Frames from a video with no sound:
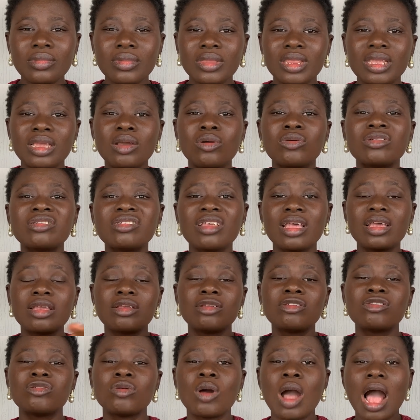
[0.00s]
it will take you
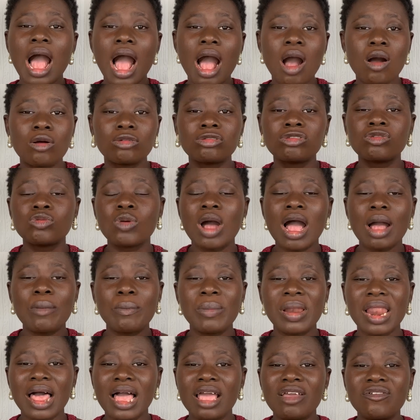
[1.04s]
to how to
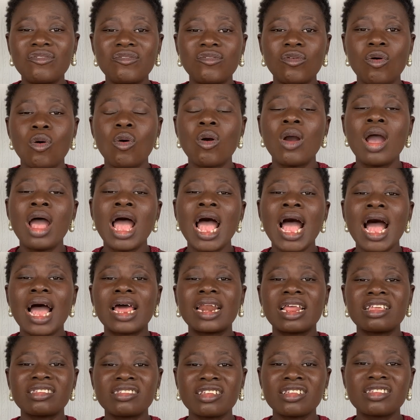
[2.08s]
apply for an
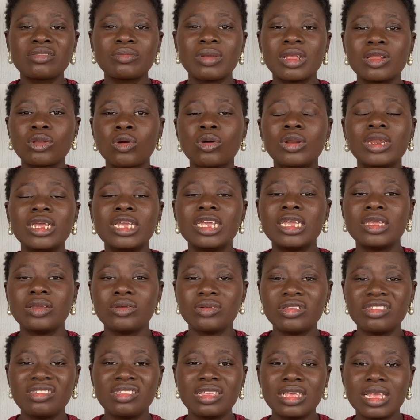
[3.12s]
assessment only
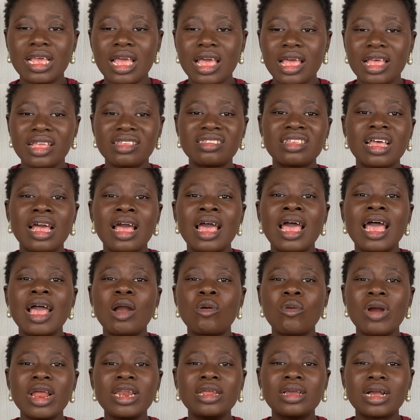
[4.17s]
QTS. And
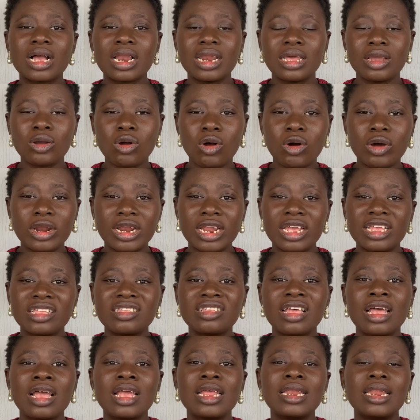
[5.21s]
when you click on it,
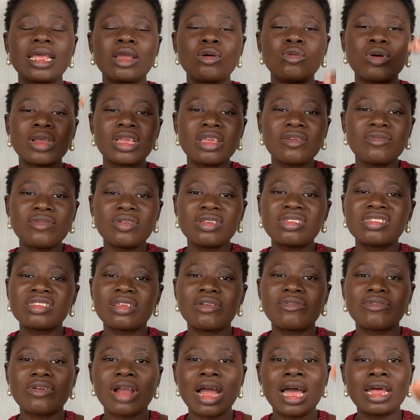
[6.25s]
it will give you
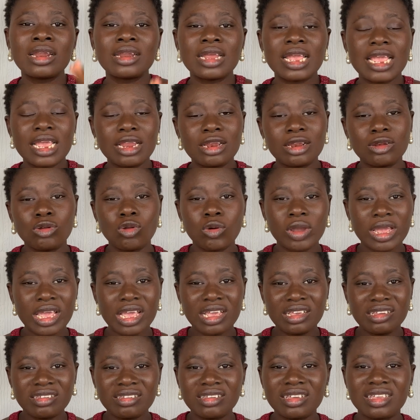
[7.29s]
several
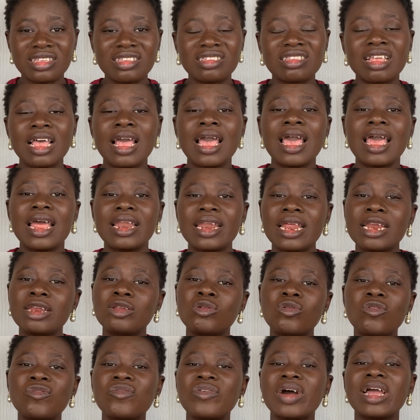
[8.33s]
locations, and then you
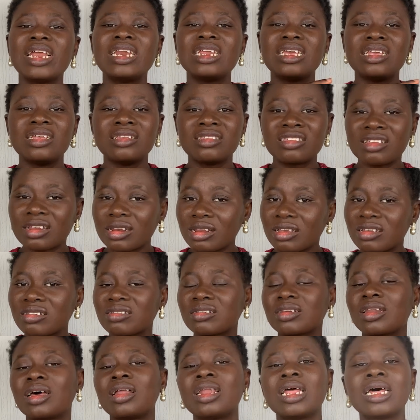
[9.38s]
will find
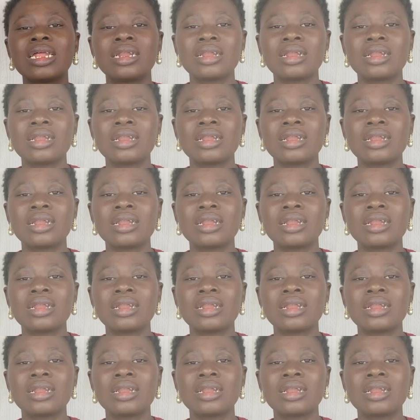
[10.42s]
international and